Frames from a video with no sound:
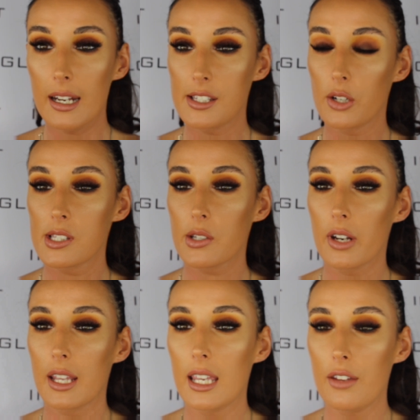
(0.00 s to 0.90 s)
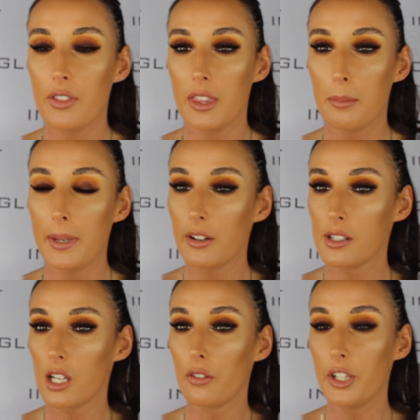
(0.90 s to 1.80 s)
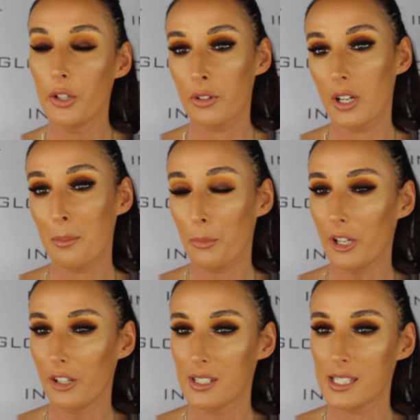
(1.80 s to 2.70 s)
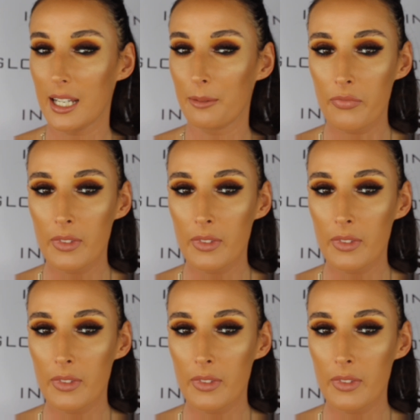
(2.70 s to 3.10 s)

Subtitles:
It is also going to give the appearance of younger and brighter skin.